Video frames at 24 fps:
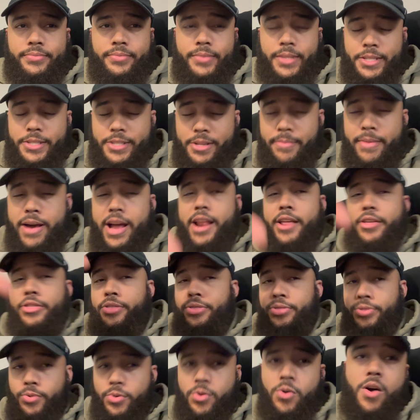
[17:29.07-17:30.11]
Somebody
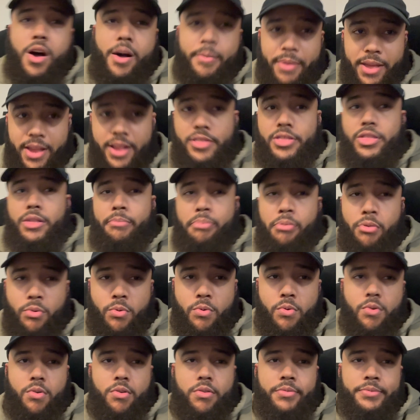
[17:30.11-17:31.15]
threw up in the
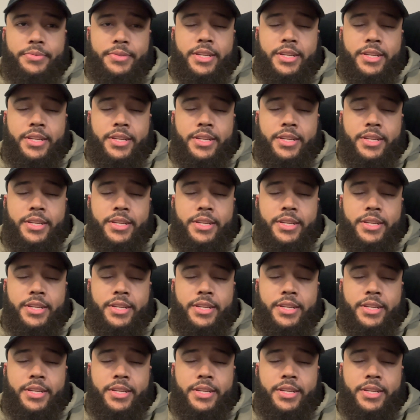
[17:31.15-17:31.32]
pool